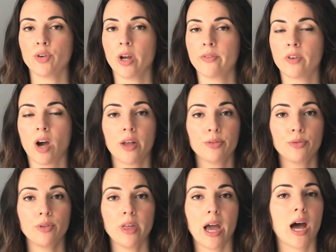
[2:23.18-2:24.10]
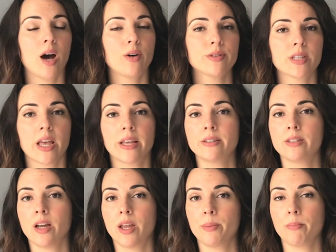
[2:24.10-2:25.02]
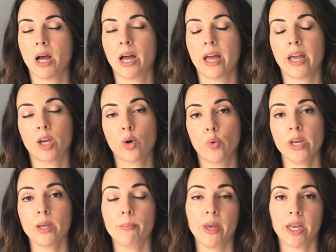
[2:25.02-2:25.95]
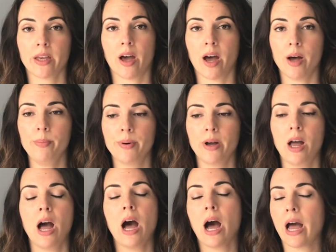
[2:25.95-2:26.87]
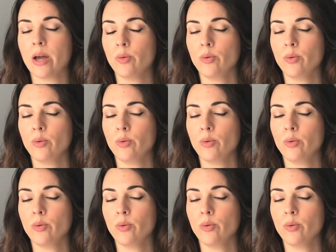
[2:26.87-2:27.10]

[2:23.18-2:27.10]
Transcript: I've gone through the house and done my quick pickup, I